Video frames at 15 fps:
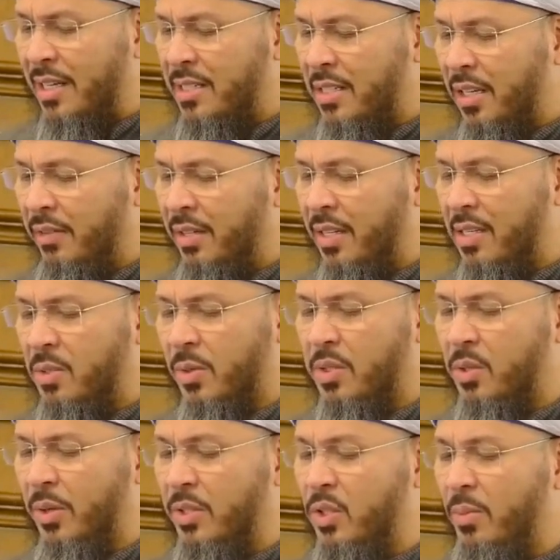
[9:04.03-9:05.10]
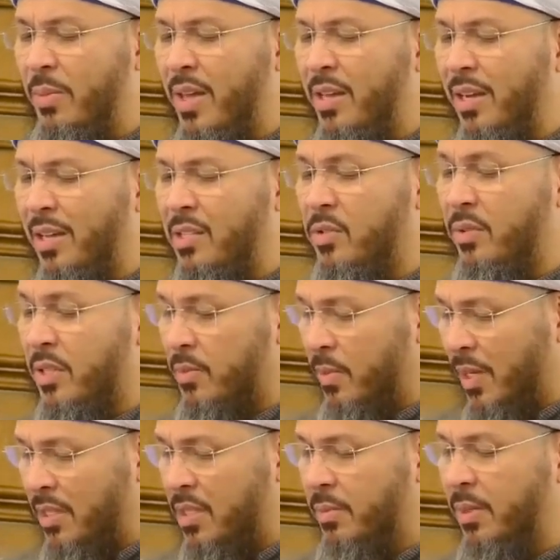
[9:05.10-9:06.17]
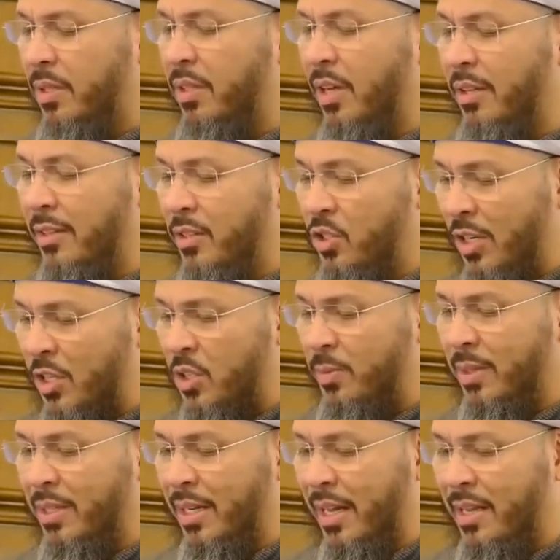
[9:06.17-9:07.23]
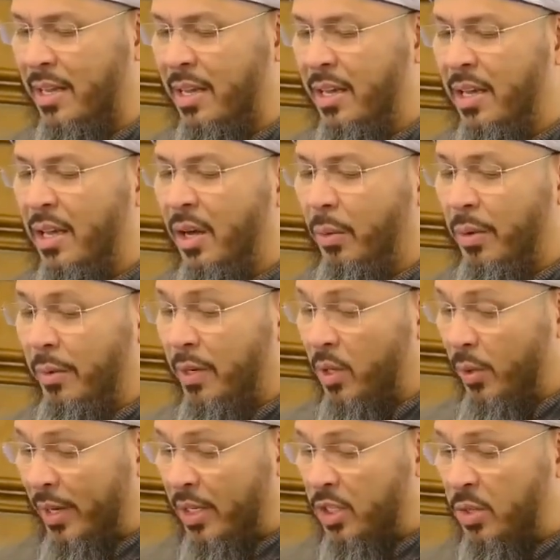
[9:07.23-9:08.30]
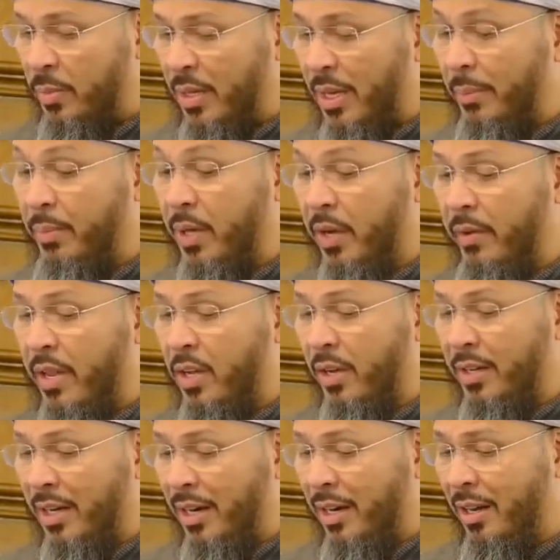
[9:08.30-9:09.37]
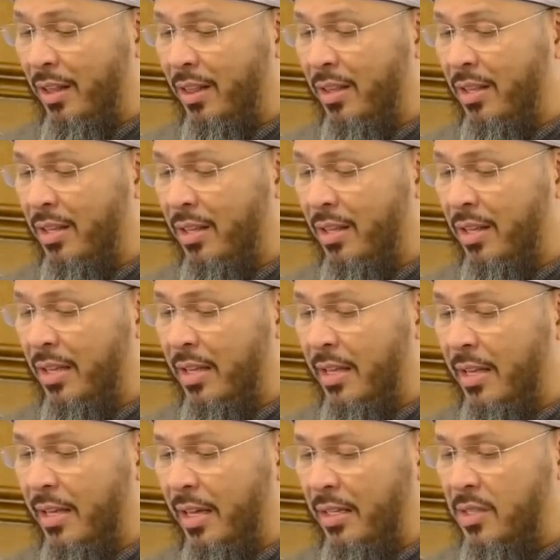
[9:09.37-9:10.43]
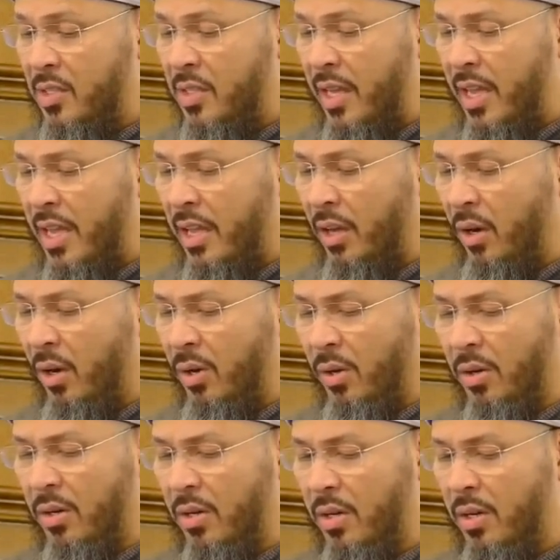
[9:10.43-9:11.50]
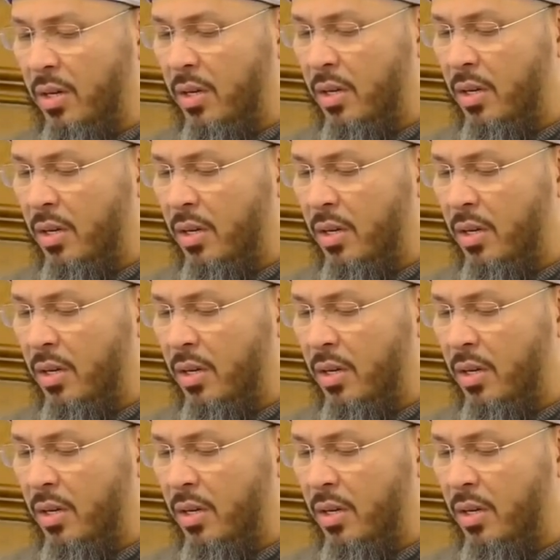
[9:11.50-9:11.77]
that He has given us was going to make us responsible on the judgment day. We were going to be appearing on earth and saying, Oh,